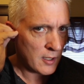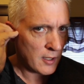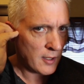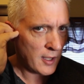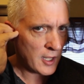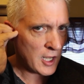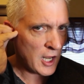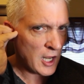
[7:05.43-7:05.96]

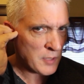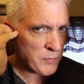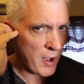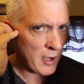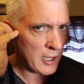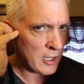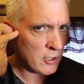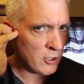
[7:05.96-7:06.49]
Yeah, it's
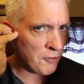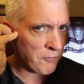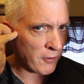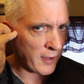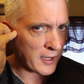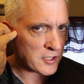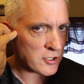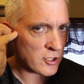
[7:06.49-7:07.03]
probably good for
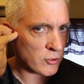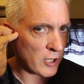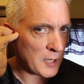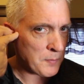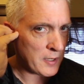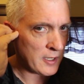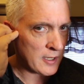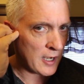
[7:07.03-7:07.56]
like
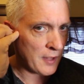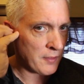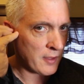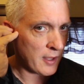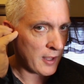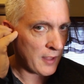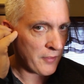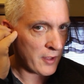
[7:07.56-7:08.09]
scraping on
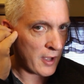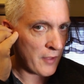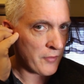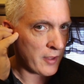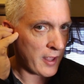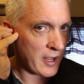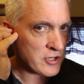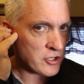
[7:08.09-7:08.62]

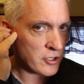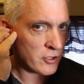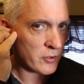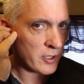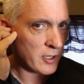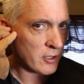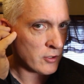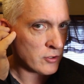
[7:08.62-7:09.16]
the edge of your
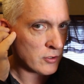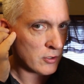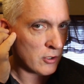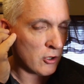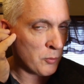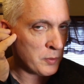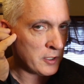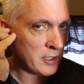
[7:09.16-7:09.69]
ear
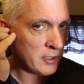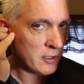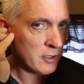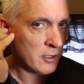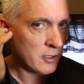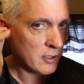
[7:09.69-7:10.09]
opening.